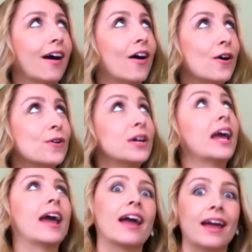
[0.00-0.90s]

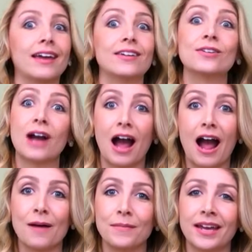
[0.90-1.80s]
okay, you
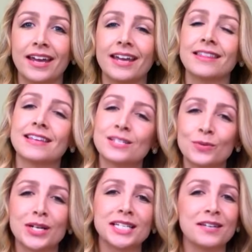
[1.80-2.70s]
got me. This
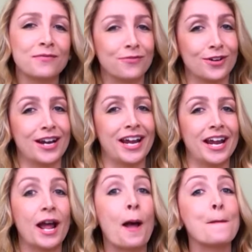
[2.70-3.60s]
one isn't
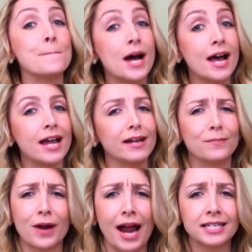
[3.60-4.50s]
free, but
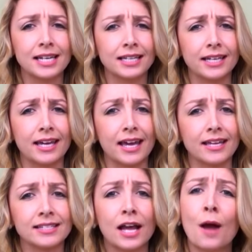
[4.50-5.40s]
it practically
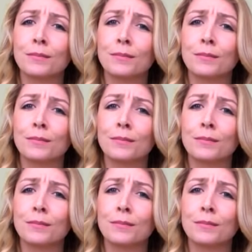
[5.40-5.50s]
is.